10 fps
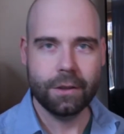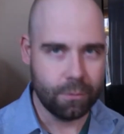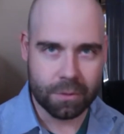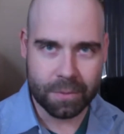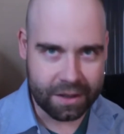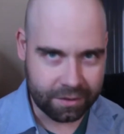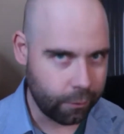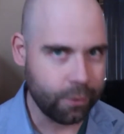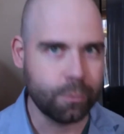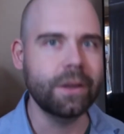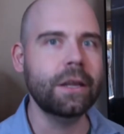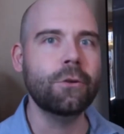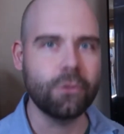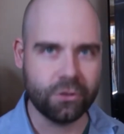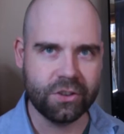human beings have always been
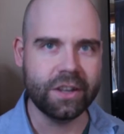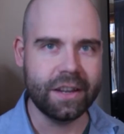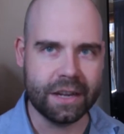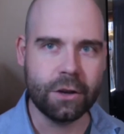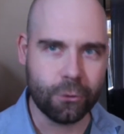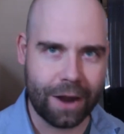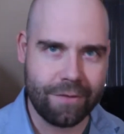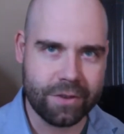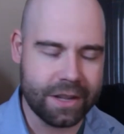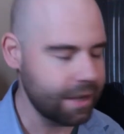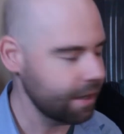interested in gravity